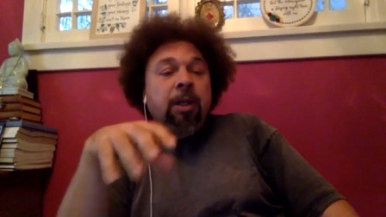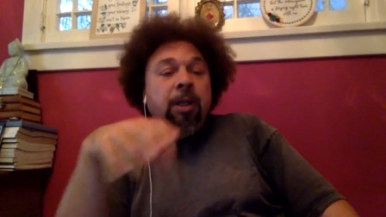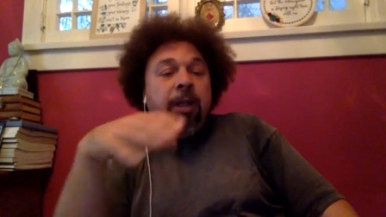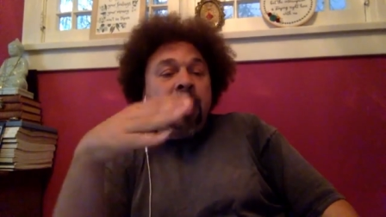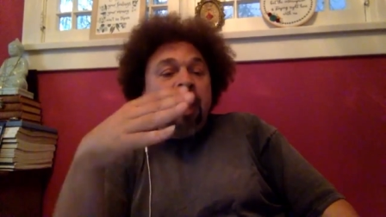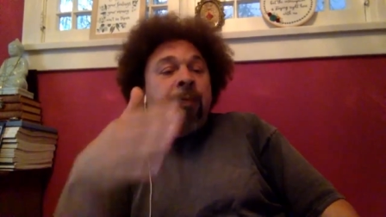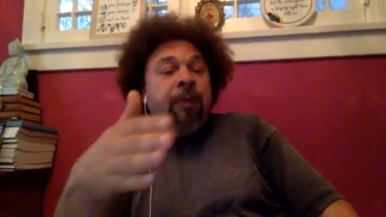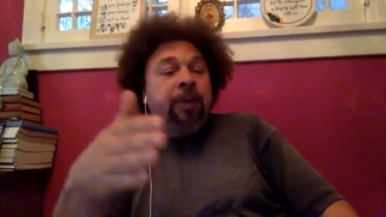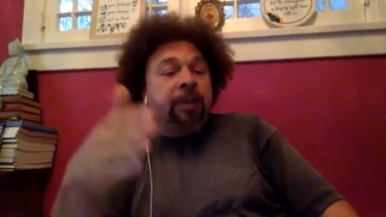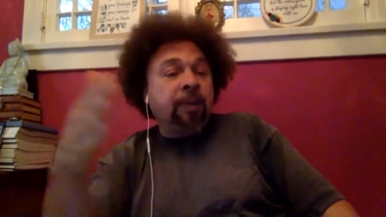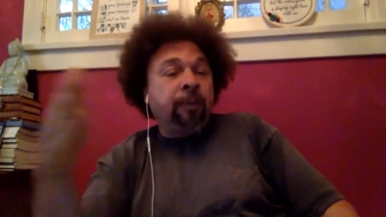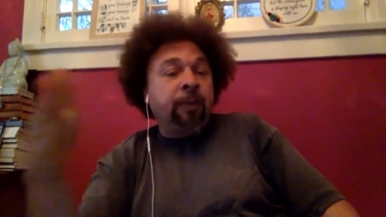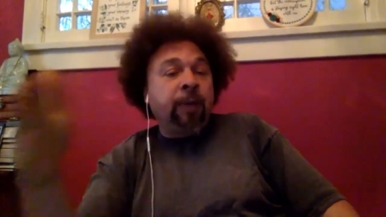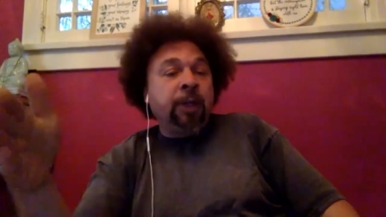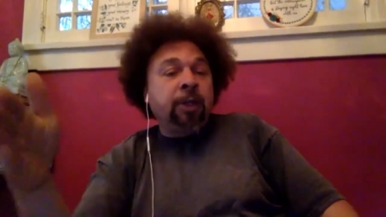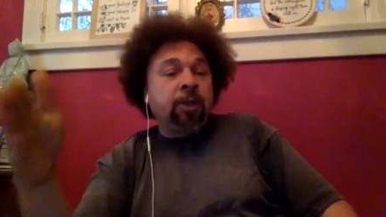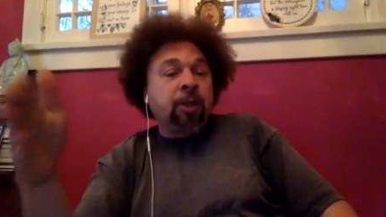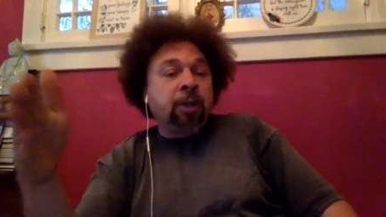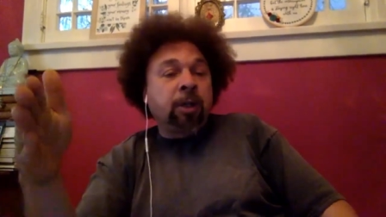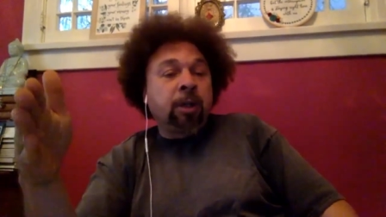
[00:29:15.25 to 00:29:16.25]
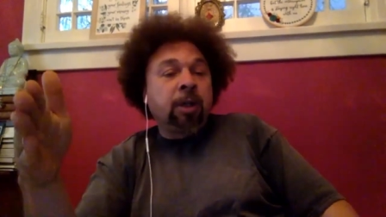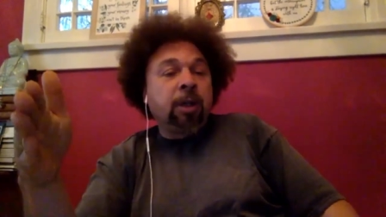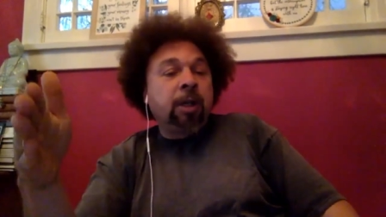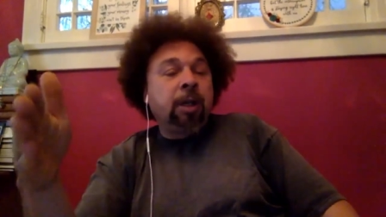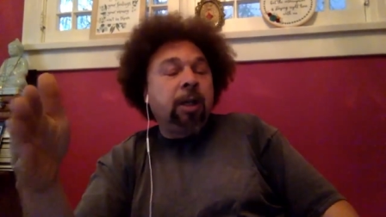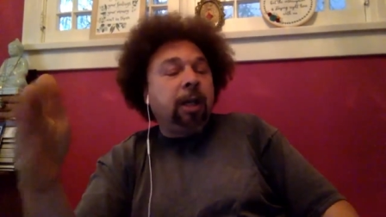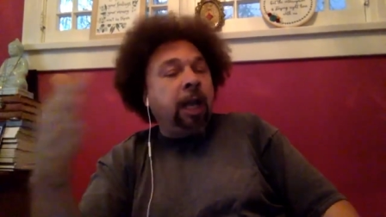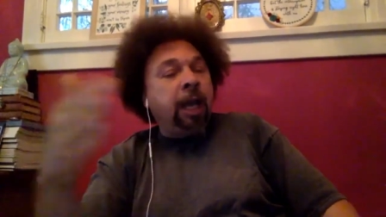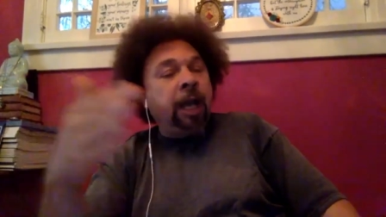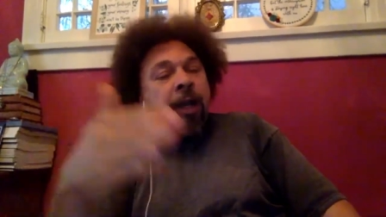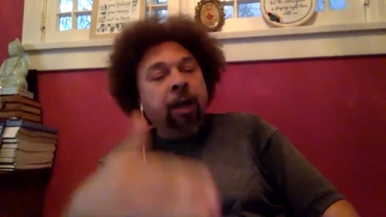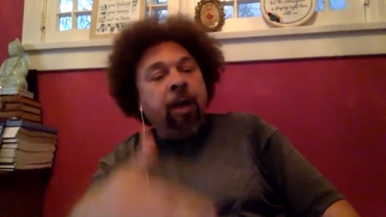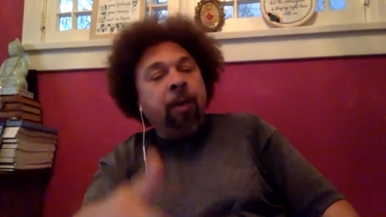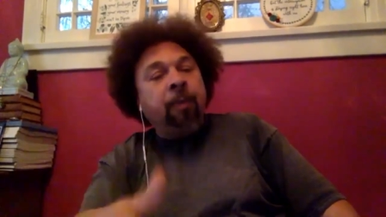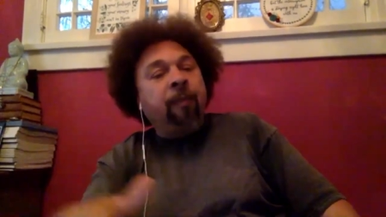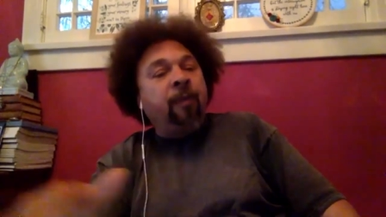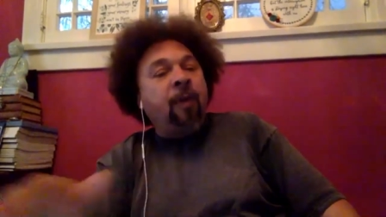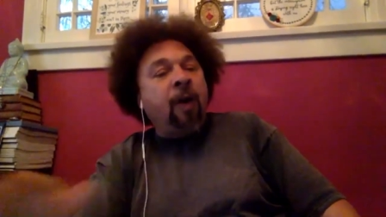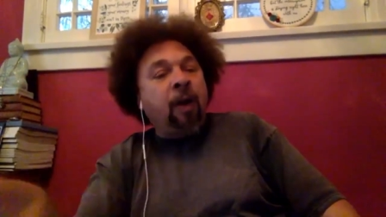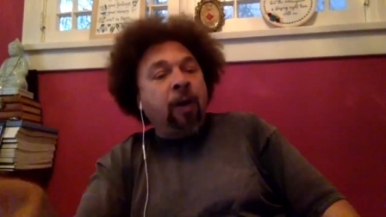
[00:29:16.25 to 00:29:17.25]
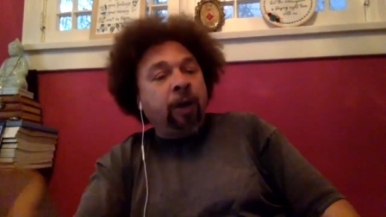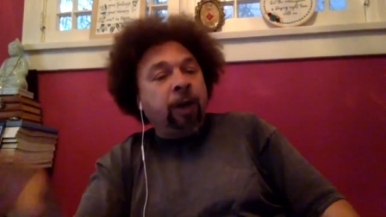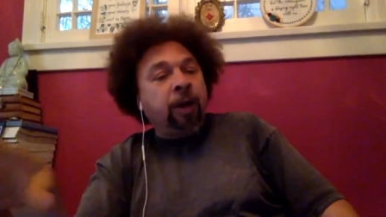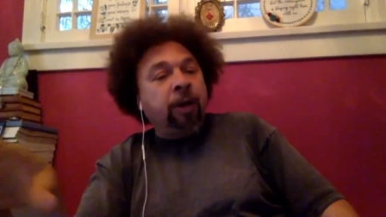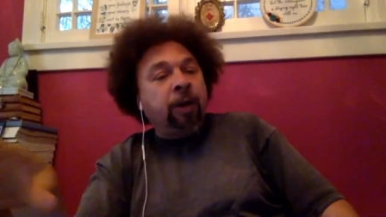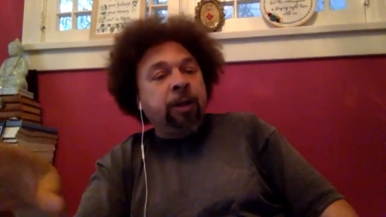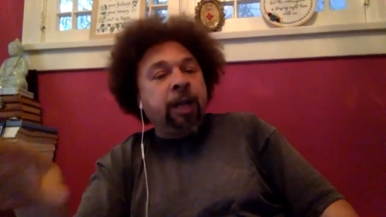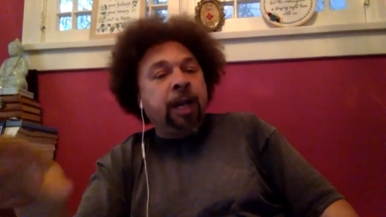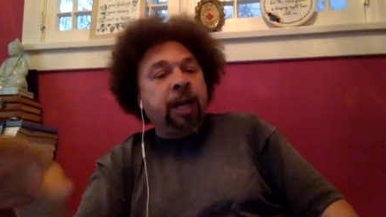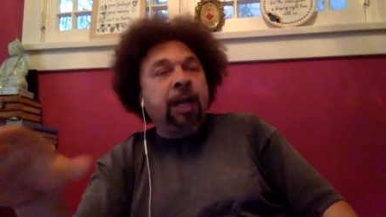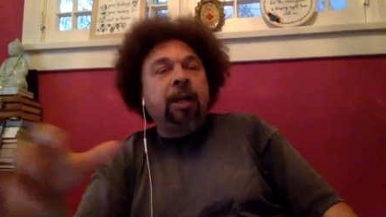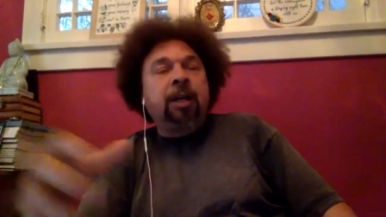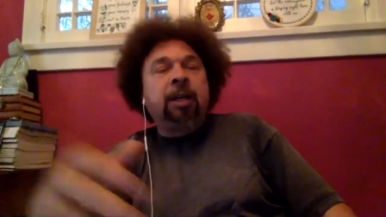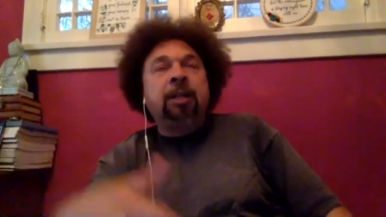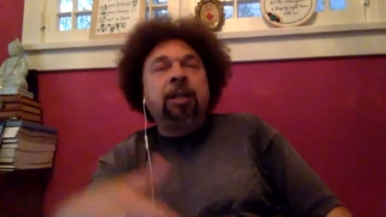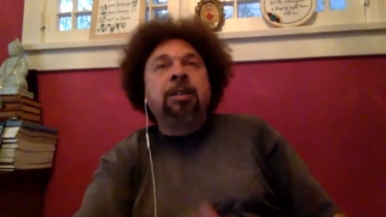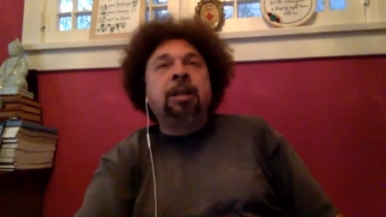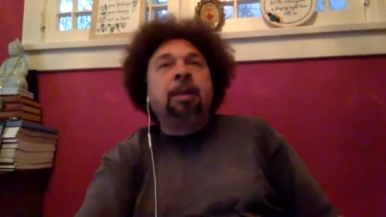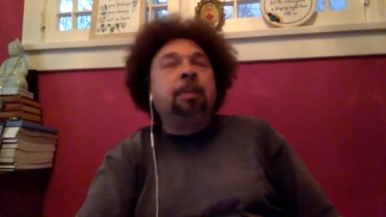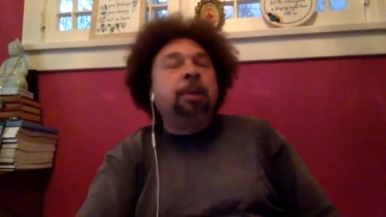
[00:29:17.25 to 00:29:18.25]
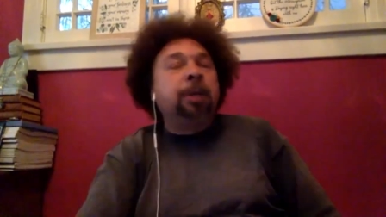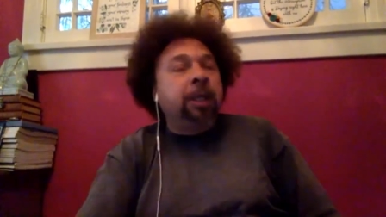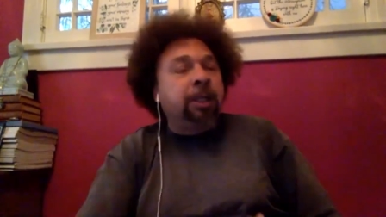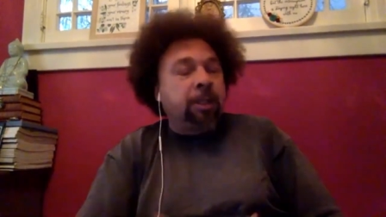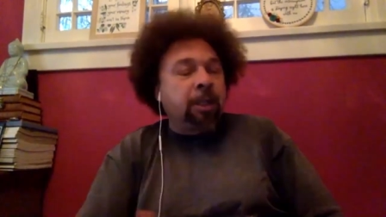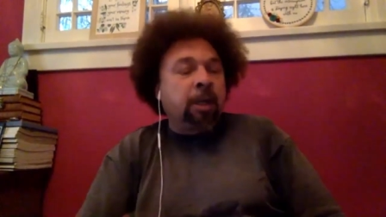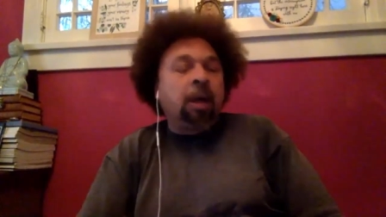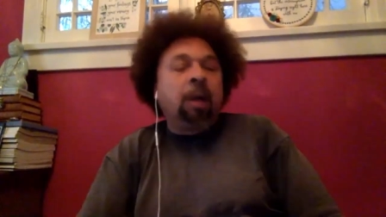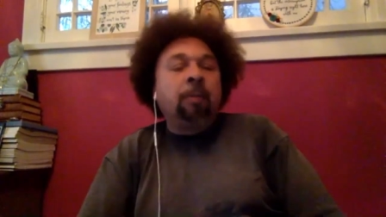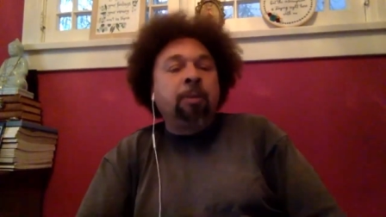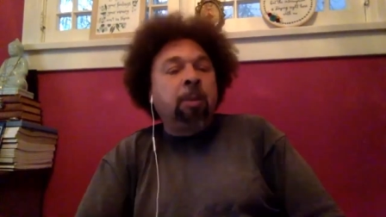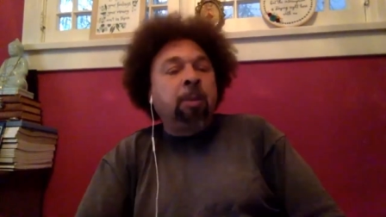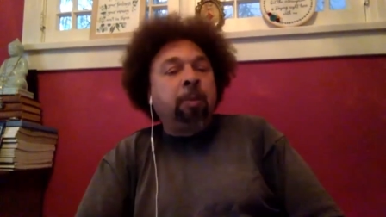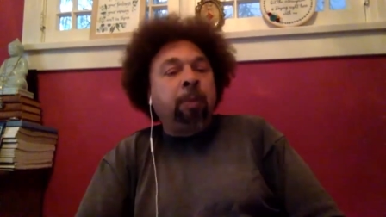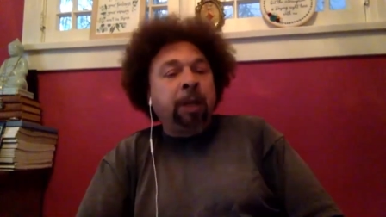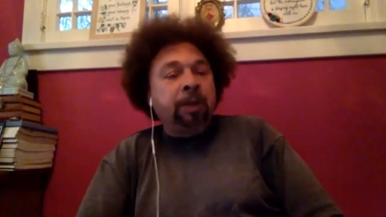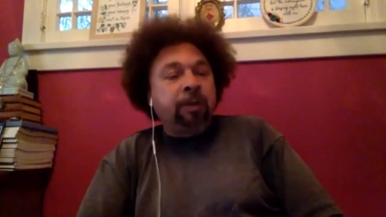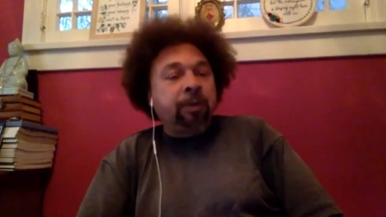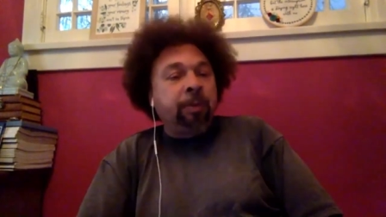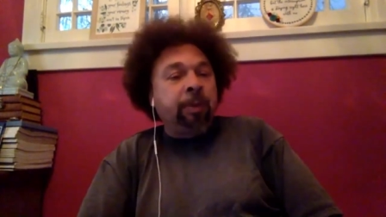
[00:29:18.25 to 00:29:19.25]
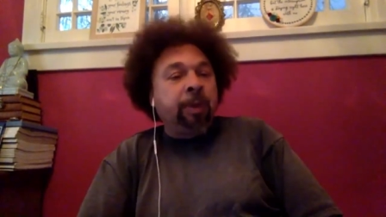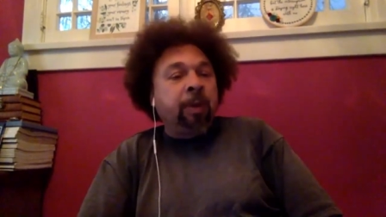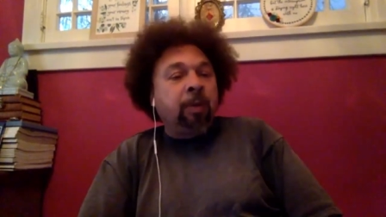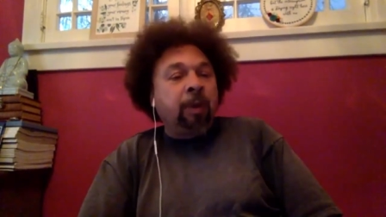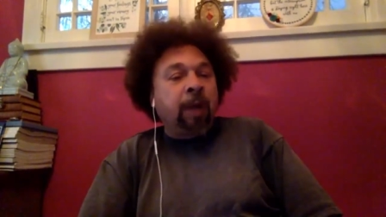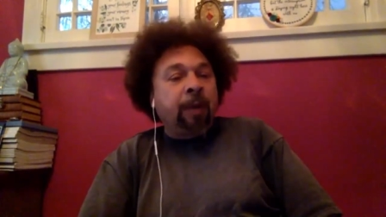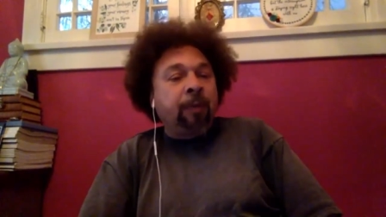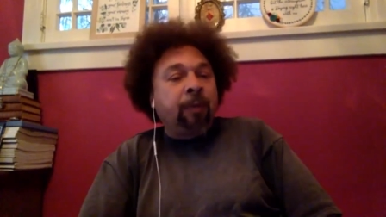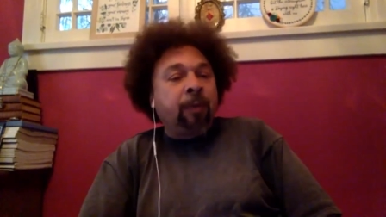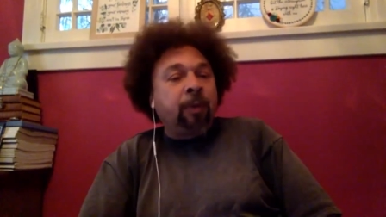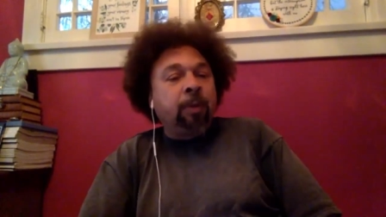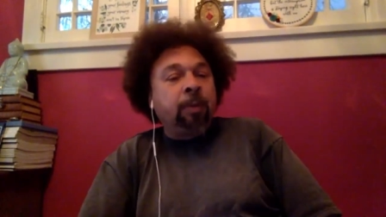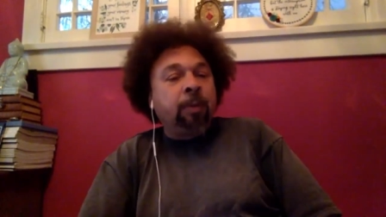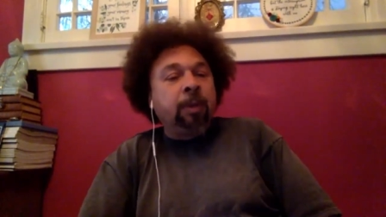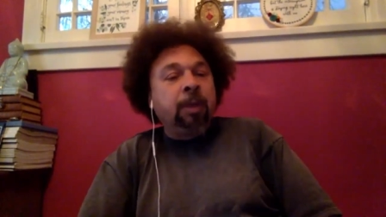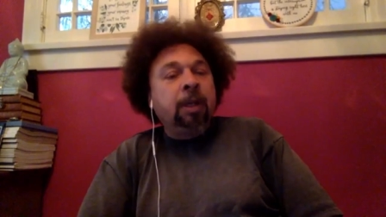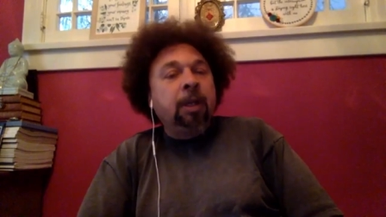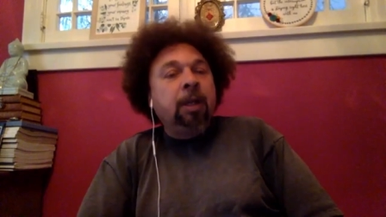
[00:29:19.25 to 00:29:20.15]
if it's a feature, end up falling under that, because it's a comfortable place for me to write from,